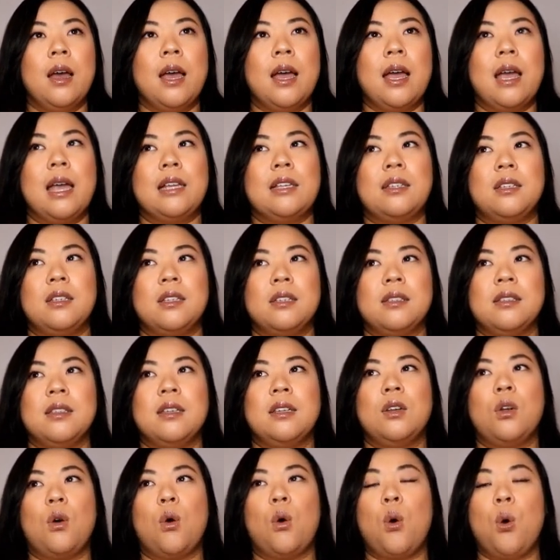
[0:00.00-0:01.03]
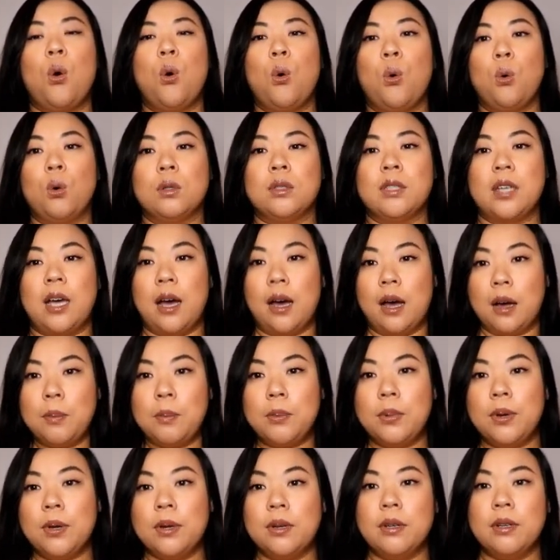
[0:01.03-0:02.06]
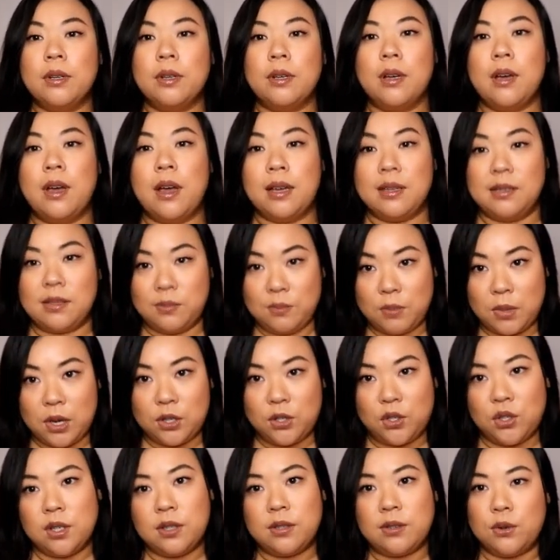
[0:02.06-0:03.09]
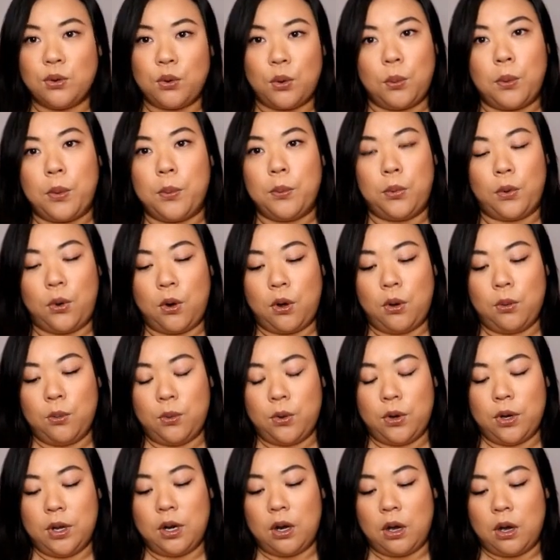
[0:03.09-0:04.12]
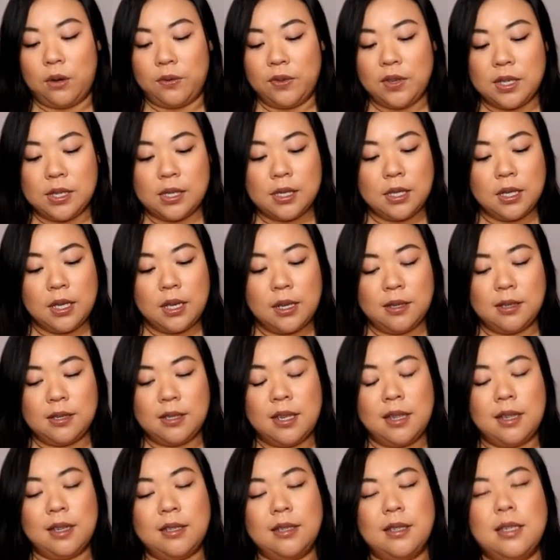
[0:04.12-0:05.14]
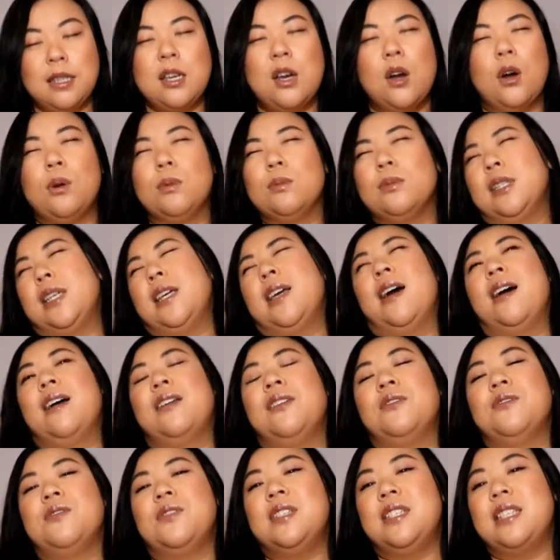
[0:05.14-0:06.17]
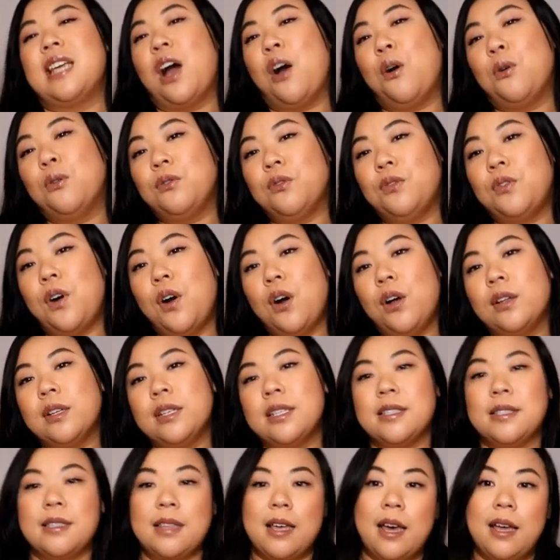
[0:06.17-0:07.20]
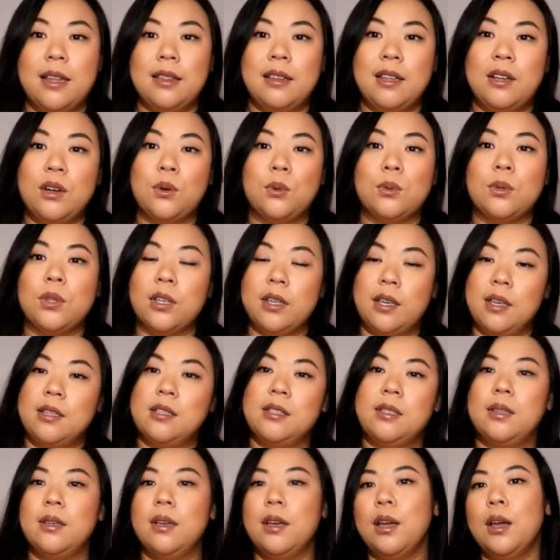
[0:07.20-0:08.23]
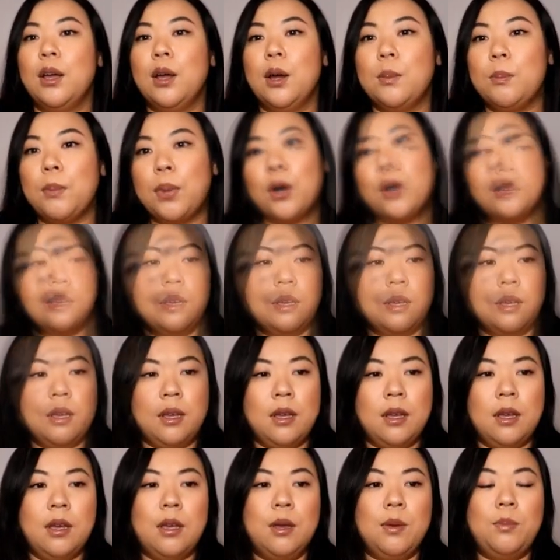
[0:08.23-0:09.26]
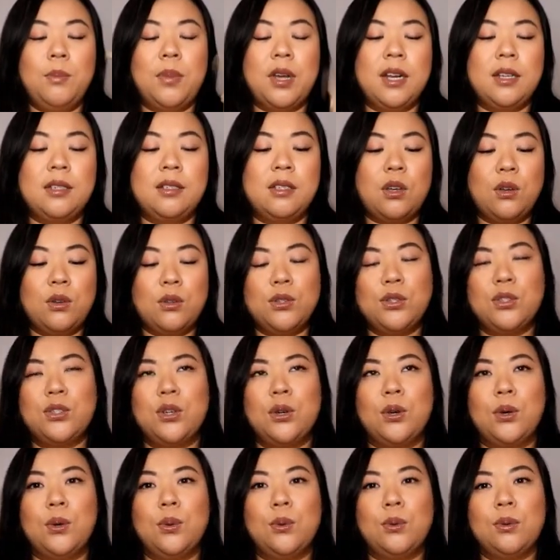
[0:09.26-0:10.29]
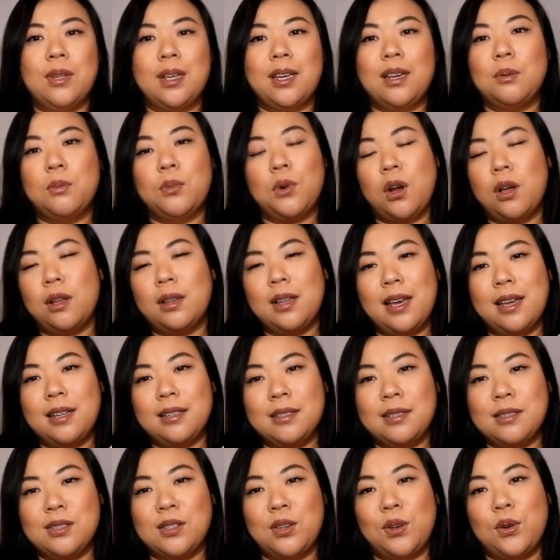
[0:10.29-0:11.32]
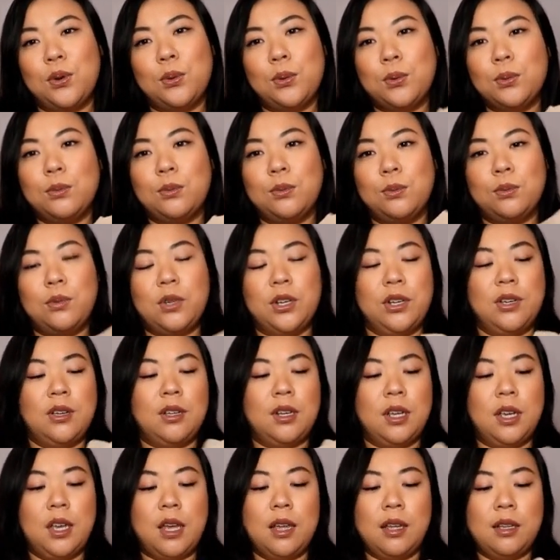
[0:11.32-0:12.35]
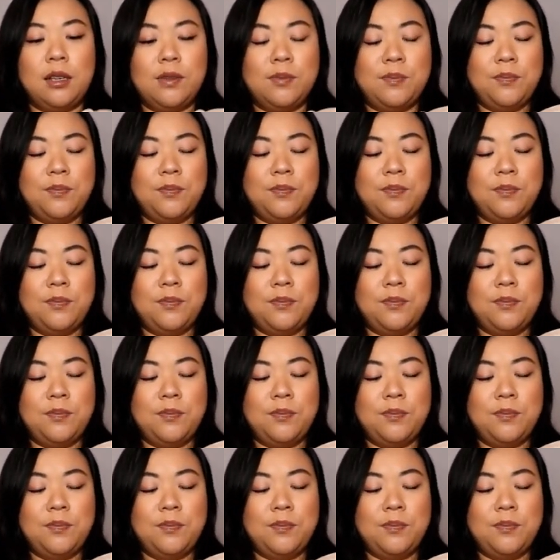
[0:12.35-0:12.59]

it doesn't hold up as much as a normal bra would, obviously. I'd say that's the only kind of downfall, is that they don't look as perky, I guess, but it's also like a bralette, so what are you gonna get?